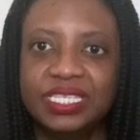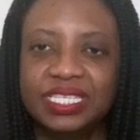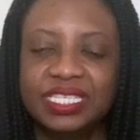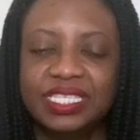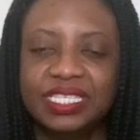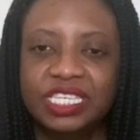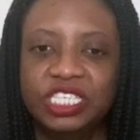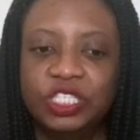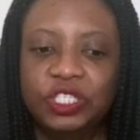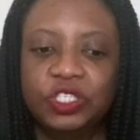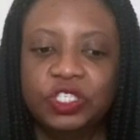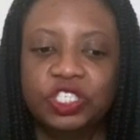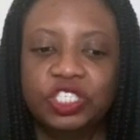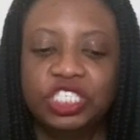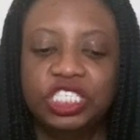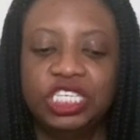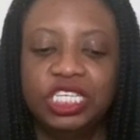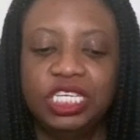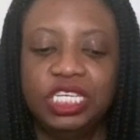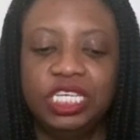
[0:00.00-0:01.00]

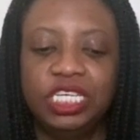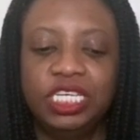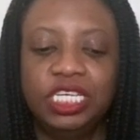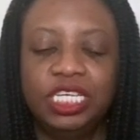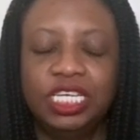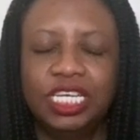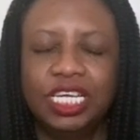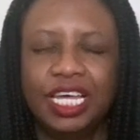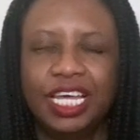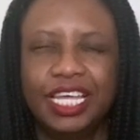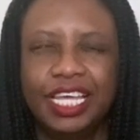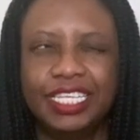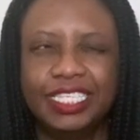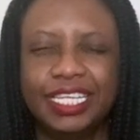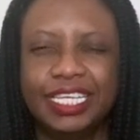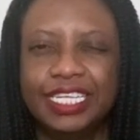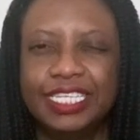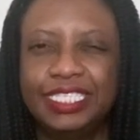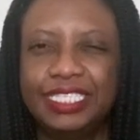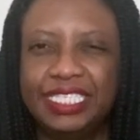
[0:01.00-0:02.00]
essentially, I guess,
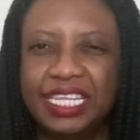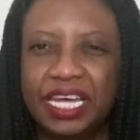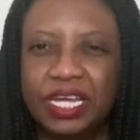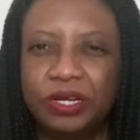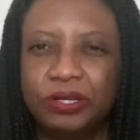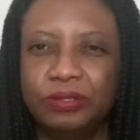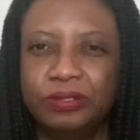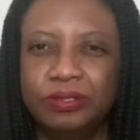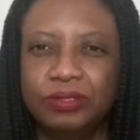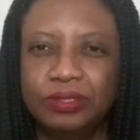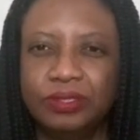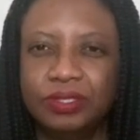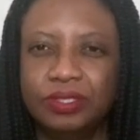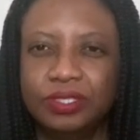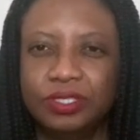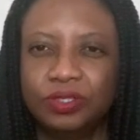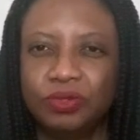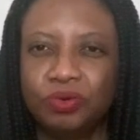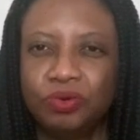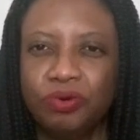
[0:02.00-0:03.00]
like a debtor's
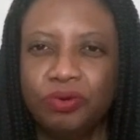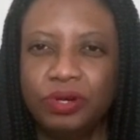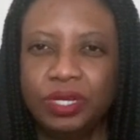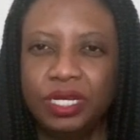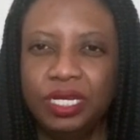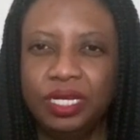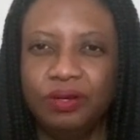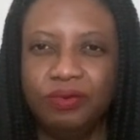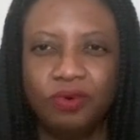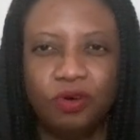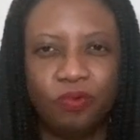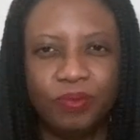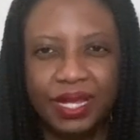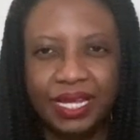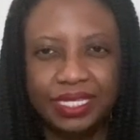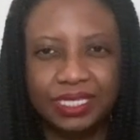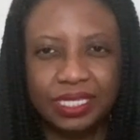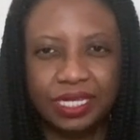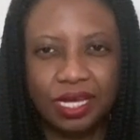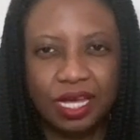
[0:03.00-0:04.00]
story,
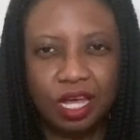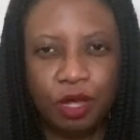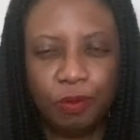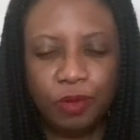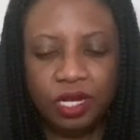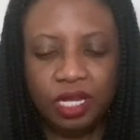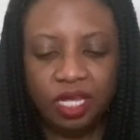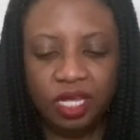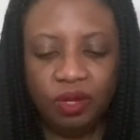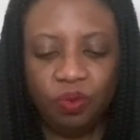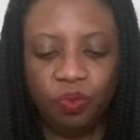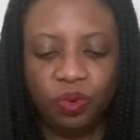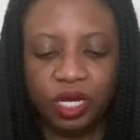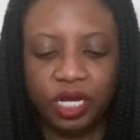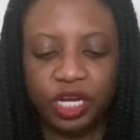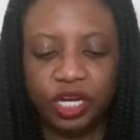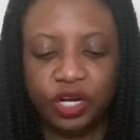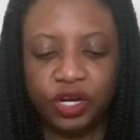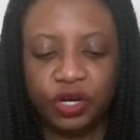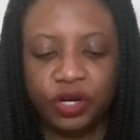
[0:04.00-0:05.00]
romantic comedy,
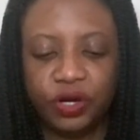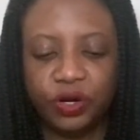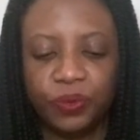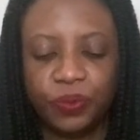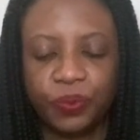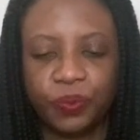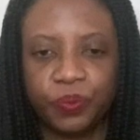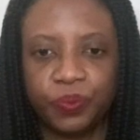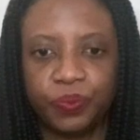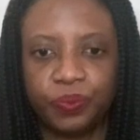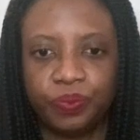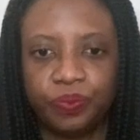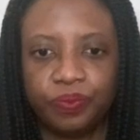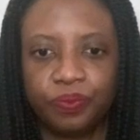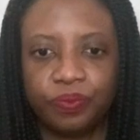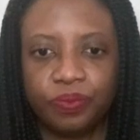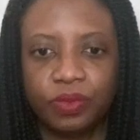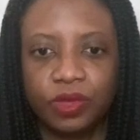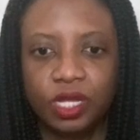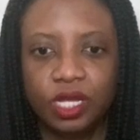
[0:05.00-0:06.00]
where
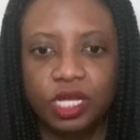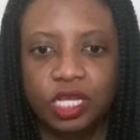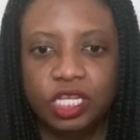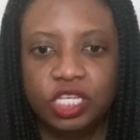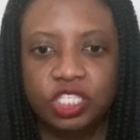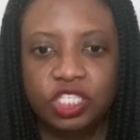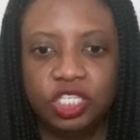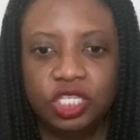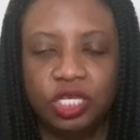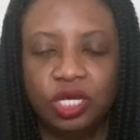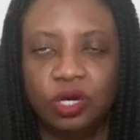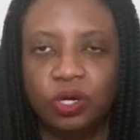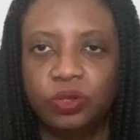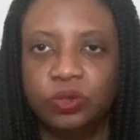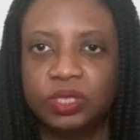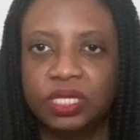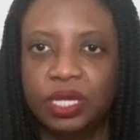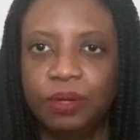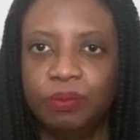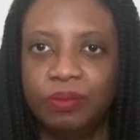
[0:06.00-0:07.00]
she
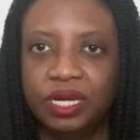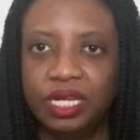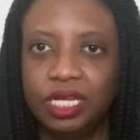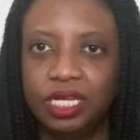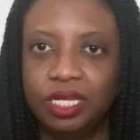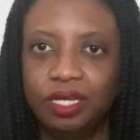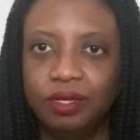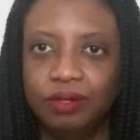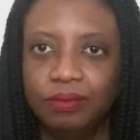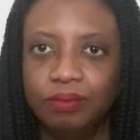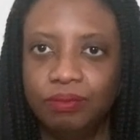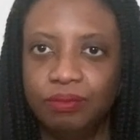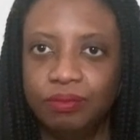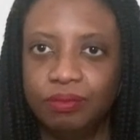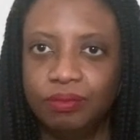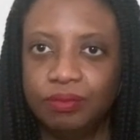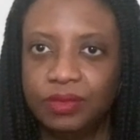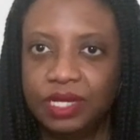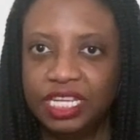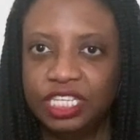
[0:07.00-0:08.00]
owes him money
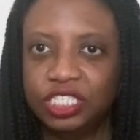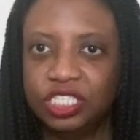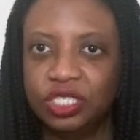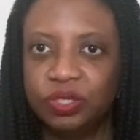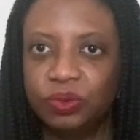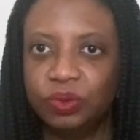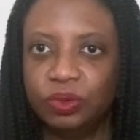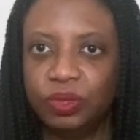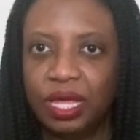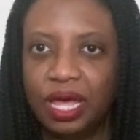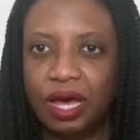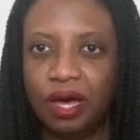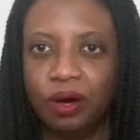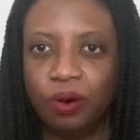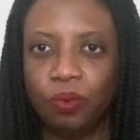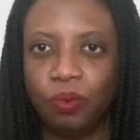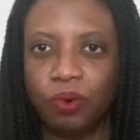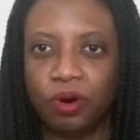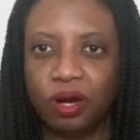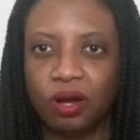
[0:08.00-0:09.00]
and she will now
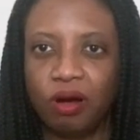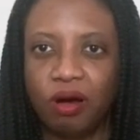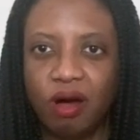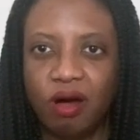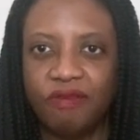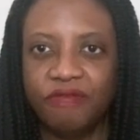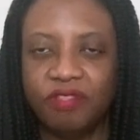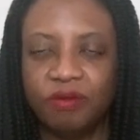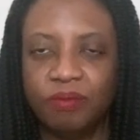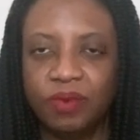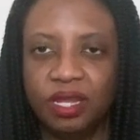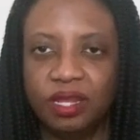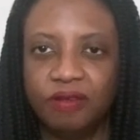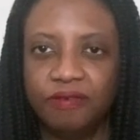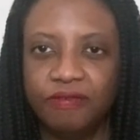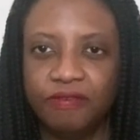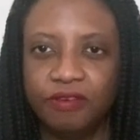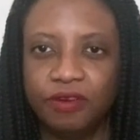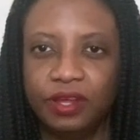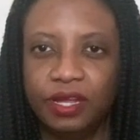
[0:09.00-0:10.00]
work off the money
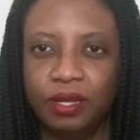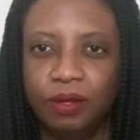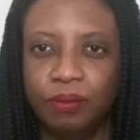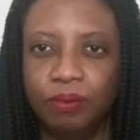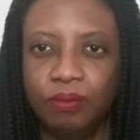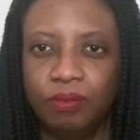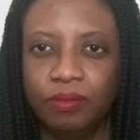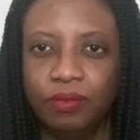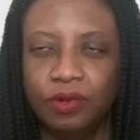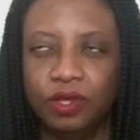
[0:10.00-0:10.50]
for him